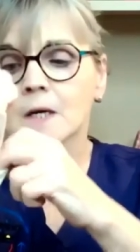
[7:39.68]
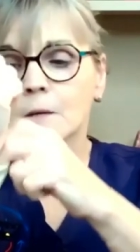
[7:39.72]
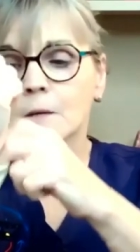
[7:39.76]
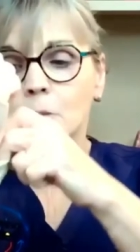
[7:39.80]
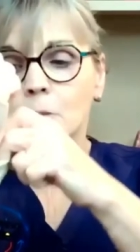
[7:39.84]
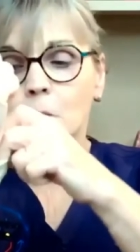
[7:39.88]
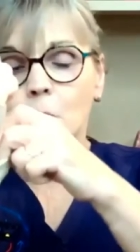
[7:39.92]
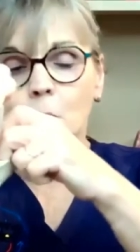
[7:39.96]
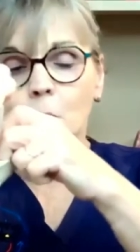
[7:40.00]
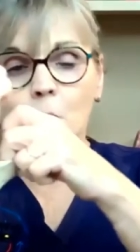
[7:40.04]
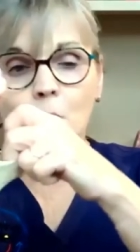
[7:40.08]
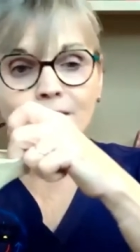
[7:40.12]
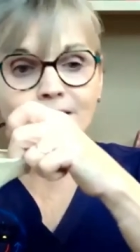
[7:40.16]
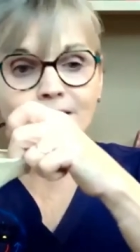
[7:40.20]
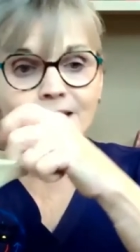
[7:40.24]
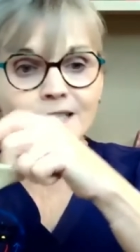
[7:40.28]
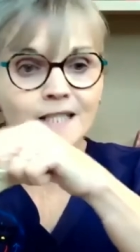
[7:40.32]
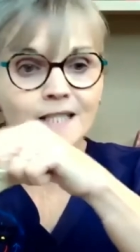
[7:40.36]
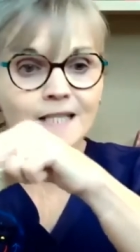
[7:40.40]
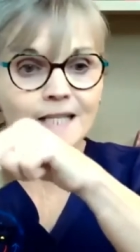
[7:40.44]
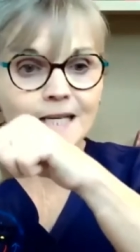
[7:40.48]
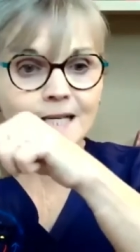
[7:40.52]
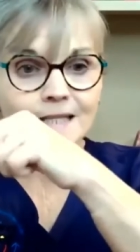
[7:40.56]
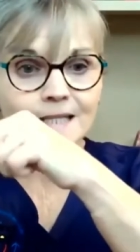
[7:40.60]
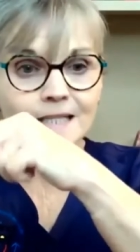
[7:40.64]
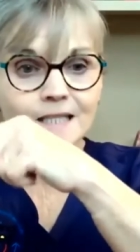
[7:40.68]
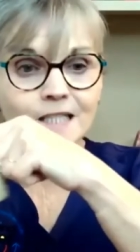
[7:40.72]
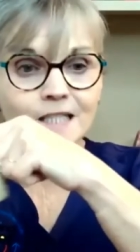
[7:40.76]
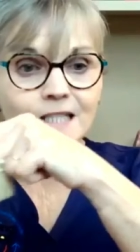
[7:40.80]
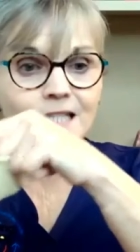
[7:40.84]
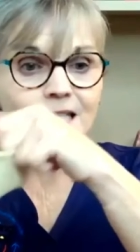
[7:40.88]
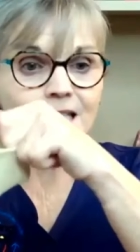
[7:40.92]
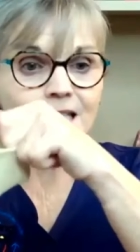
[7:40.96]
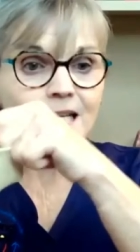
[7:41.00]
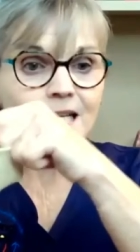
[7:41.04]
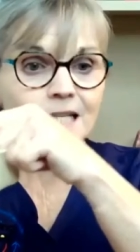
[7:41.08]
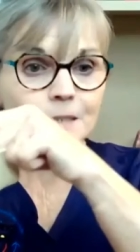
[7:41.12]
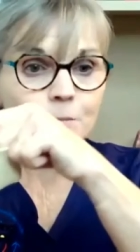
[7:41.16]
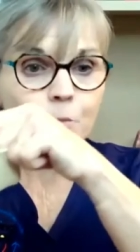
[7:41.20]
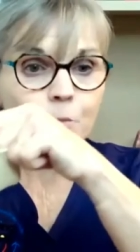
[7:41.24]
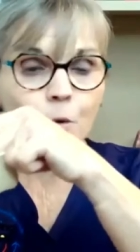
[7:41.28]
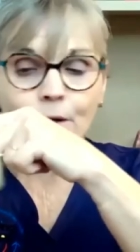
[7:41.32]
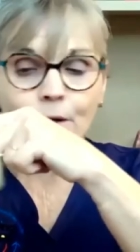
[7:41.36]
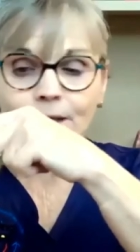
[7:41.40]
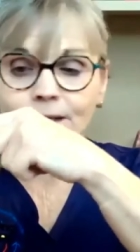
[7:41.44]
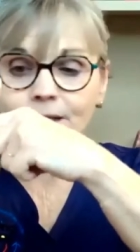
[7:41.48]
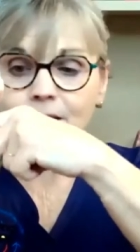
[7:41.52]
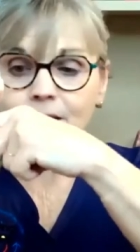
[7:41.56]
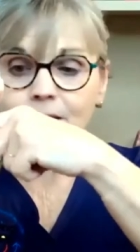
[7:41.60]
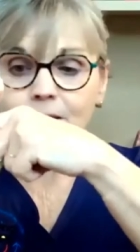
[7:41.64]
But once it gets to this
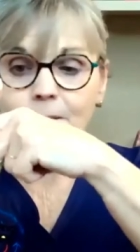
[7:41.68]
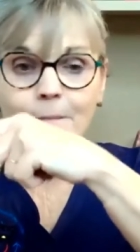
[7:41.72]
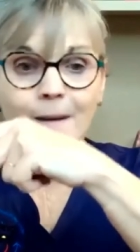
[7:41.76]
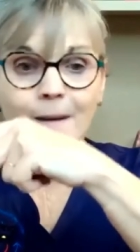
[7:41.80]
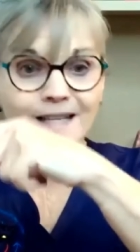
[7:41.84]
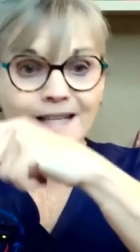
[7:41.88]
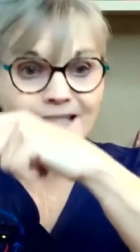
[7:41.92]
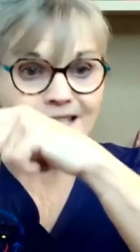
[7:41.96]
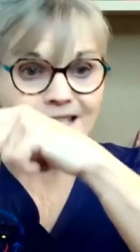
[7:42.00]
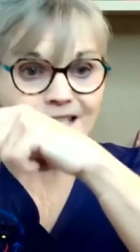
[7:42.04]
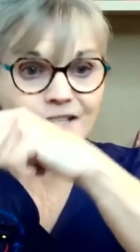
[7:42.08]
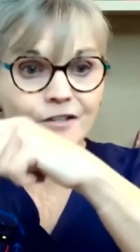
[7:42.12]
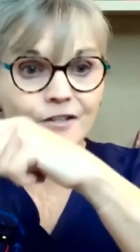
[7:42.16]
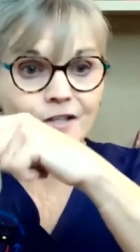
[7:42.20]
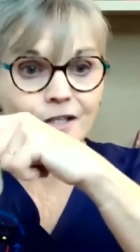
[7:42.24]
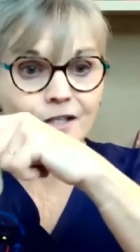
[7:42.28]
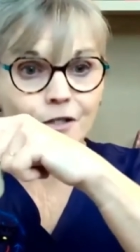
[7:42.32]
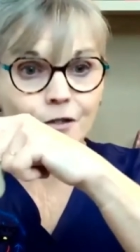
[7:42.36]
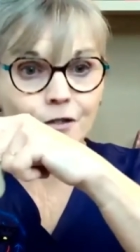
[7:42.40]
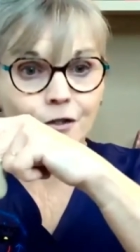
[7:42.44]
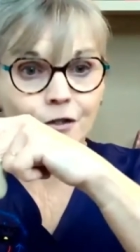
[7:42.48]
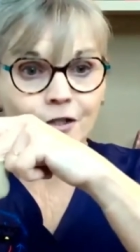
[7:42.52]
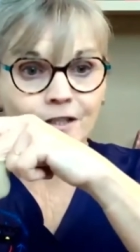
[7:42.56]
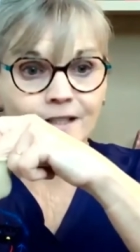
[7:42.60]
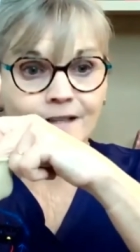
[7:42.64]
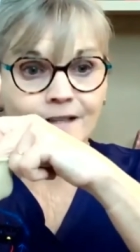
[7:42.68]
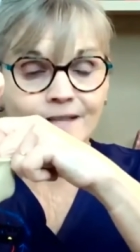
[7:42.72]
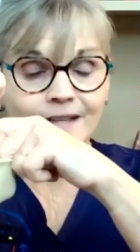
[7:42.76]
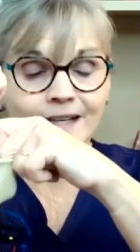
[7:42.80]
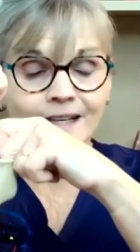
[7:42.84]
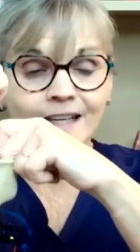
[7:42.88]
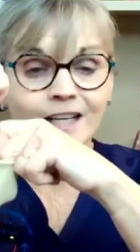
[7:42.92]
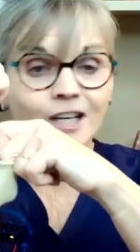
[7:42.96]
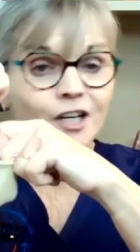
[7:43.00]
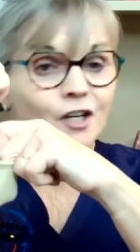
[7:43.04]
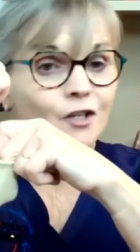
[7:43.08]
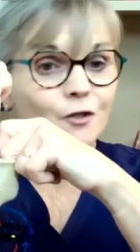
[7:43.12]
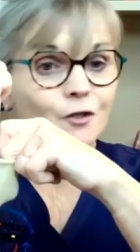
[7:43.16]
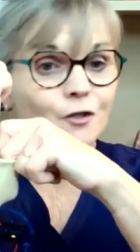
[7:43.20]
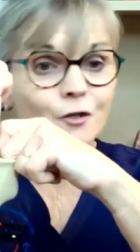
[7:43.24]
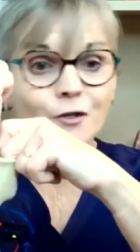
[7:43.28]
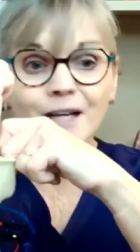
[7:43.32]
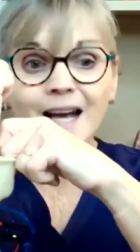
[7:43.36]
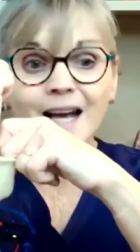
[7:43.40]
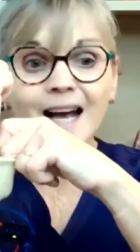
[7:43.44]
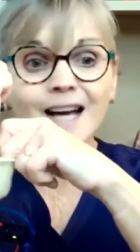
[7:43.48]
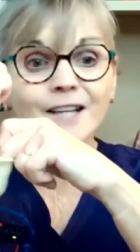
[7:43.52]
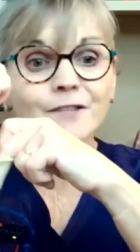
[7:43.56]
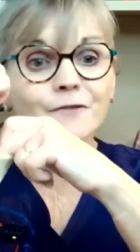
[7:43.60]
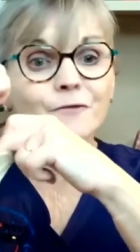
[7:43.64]
point that the bacteria are down in there, you
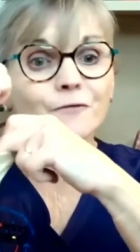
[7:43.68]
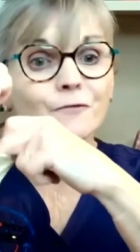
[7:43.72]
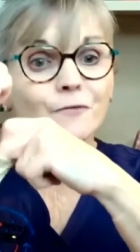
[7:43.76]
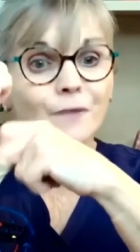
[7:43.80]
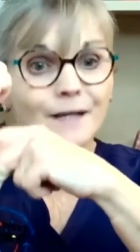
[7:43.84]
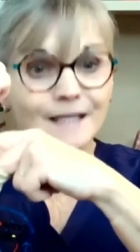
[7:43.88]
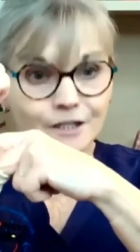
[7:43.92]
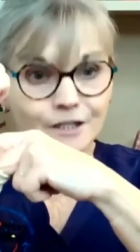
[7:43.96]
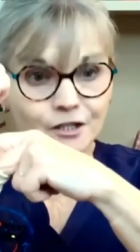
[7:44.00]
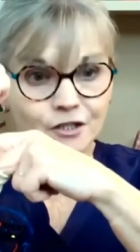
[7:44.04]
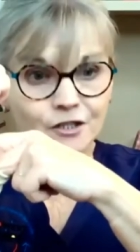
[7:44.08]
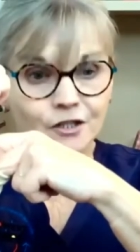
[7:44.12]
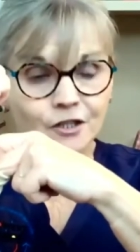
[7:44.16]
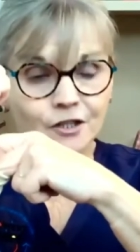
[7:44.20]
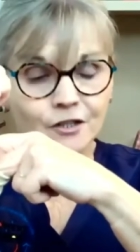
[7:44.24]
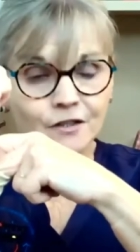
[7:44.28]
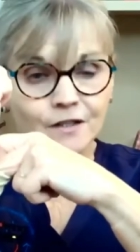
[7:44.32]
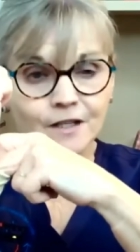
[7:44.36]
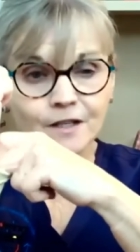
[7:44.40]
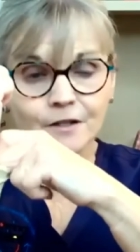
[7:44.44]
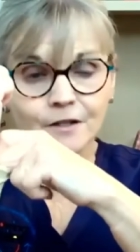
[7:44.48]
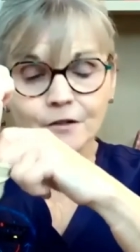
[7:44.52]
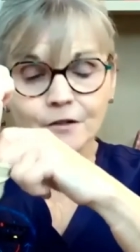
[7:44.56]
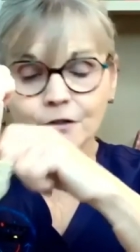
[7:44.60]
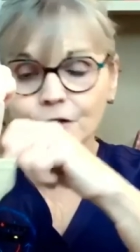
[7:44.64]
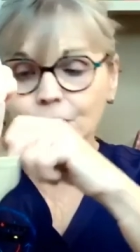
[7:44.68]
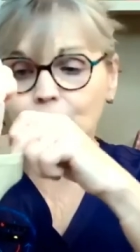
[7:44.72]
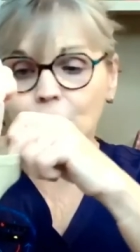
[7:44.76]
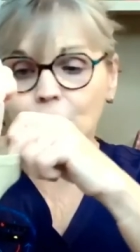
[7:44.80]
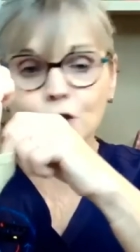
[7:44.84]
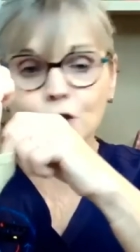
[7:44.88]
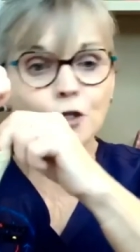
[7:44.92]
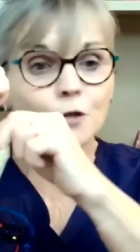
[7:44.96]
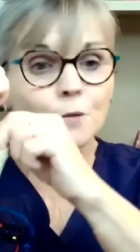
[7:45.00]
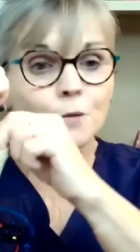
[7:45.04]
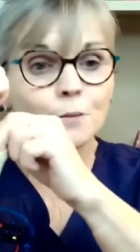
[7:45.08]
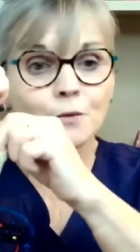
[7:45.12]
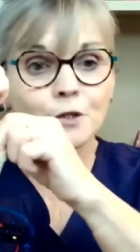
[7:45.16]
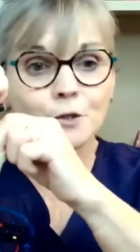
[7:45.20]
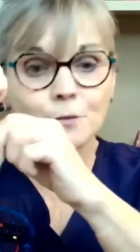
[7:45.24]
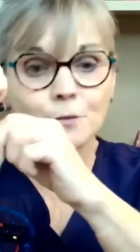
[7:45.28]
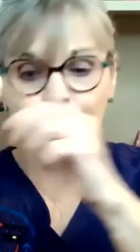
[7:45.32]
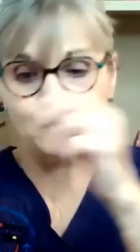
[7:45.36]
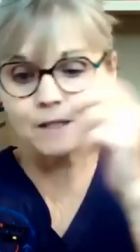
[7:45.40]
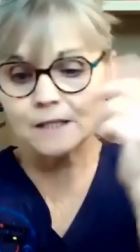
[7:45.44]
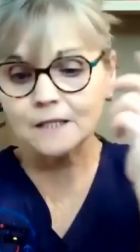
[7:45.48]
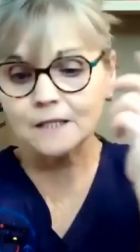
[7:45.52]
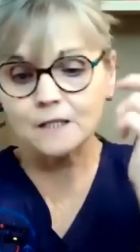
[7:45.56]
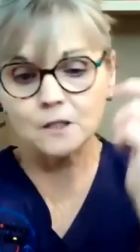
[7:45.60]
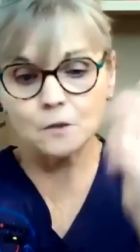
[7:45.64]
can't reach down there. The toothbrush
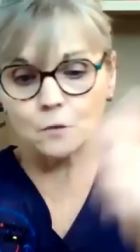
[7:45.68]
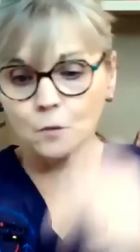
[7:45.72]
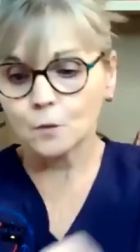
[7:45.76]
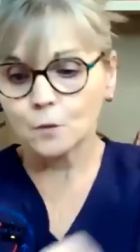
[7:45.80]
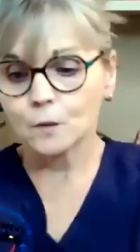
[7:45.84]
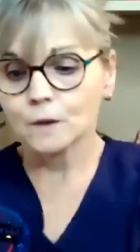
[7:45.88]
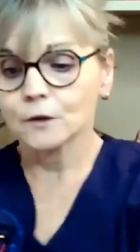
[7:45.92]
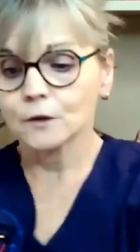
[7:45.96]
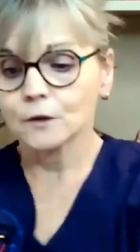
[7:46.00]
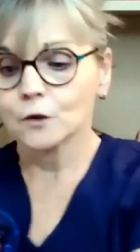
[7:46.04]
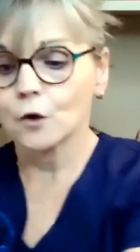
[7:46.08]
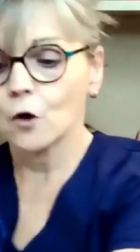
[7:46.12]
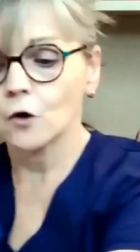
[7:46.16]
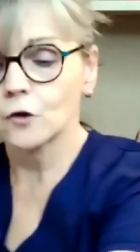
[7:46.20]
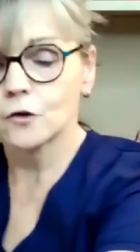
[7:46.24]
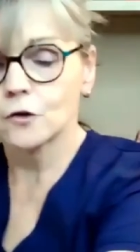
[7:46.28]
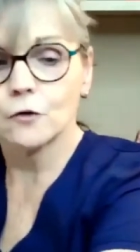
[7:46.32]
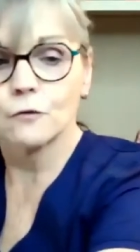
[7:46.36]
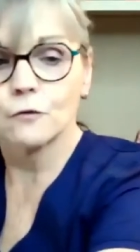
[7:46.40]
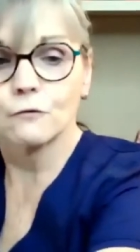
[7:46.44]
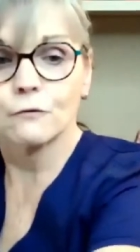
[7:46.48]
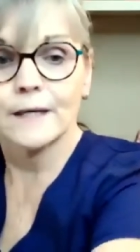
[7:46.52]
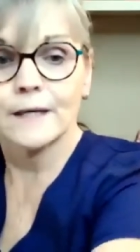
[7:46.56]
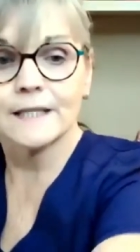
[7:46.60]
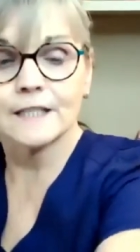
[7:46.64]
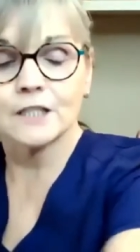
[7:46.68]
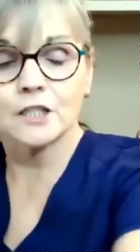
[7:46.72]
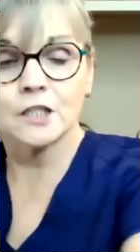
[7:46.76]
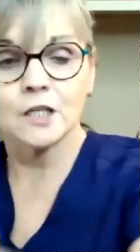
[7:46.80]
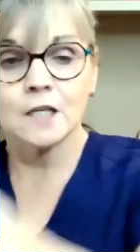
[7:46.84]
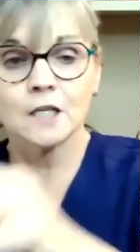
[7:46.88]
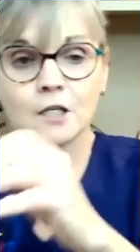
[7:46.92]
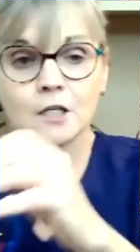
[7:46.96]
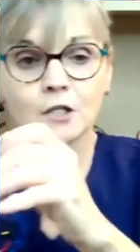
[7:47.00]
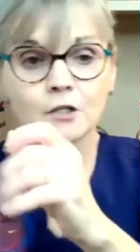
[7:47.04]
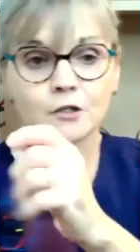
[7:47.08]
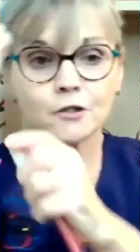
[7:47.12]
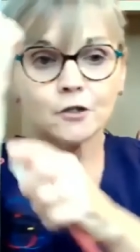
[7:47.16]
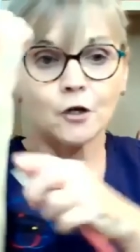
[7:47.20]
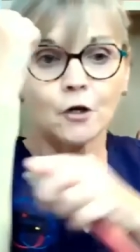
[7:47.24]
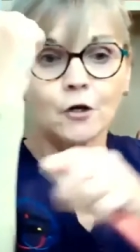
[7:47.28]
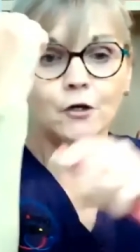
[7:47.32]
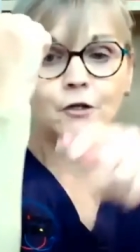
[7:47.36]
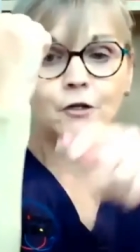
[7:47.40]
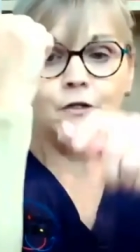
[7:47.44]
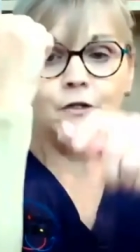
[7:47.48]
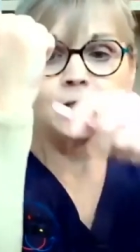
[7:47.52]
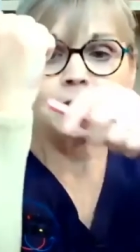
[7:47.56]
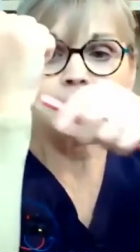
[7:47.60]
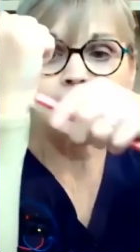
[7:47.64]
bristles will not reach
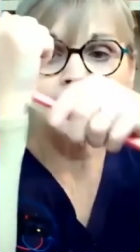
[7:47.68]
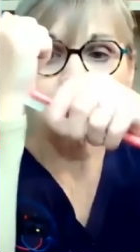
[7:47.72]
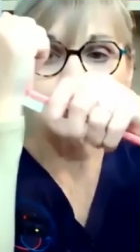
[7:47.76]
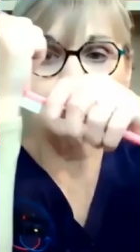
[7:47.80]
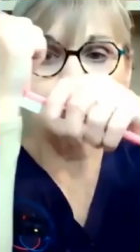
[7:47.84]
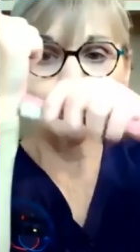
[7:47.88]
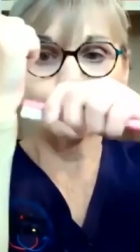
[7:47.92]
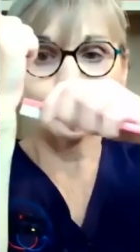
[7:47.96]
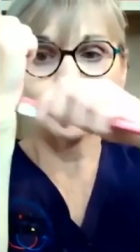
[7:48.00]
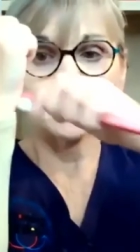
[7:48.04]
down deep.